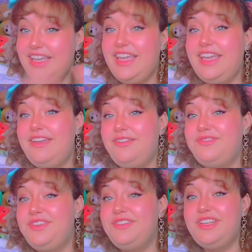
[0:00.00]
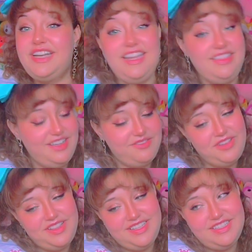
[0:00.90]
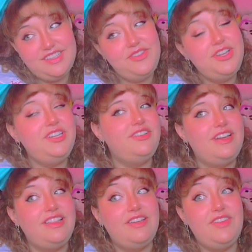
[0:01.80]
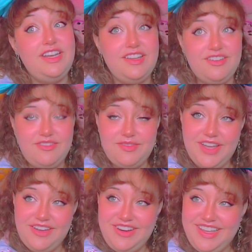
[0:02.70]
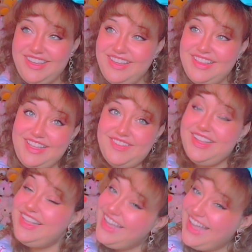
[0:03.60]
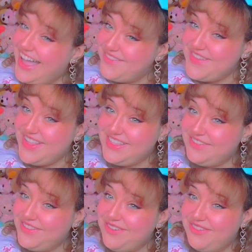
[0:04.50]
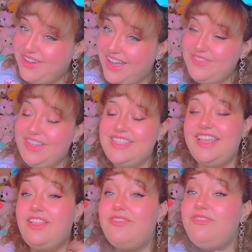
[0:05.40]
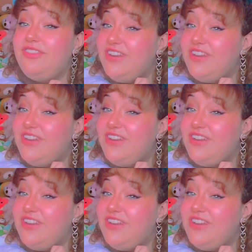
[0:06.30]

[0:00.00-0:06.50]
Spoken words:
If you did anything fun this summer and you want to let me know about it, you can leave it in the comments if you want, because I love